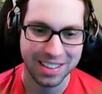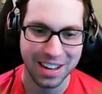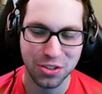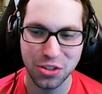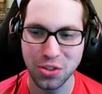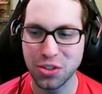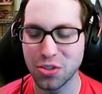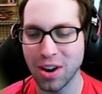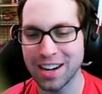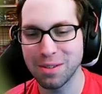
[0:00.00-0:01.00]
I was too
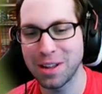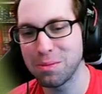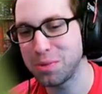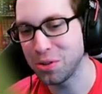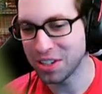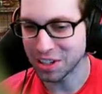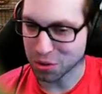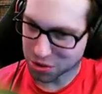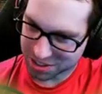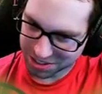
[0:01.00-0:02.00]
distracted by the beauty of the
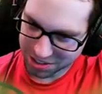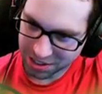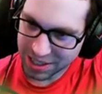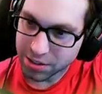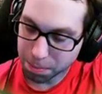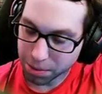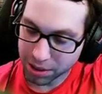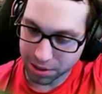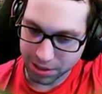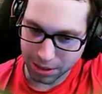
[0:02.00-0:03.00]
course. That's a, that's a pretty
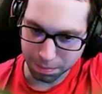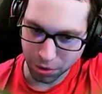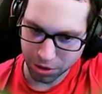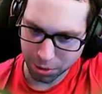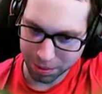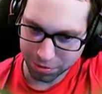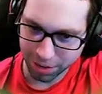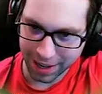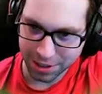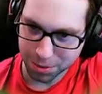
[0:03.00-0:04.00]
good tempo, a little bit
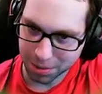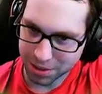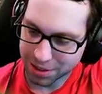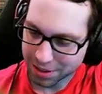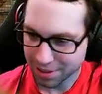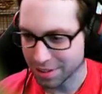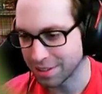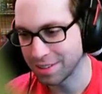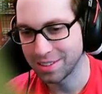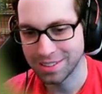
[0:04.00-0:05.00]
fast, but
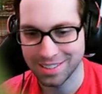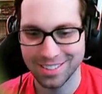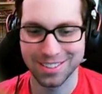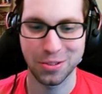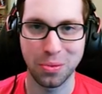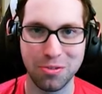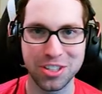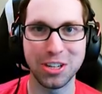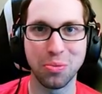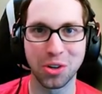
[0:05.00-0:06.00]
we've
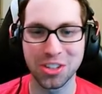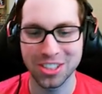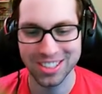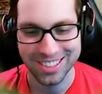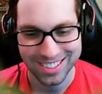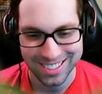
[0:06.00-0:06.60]
seen worse.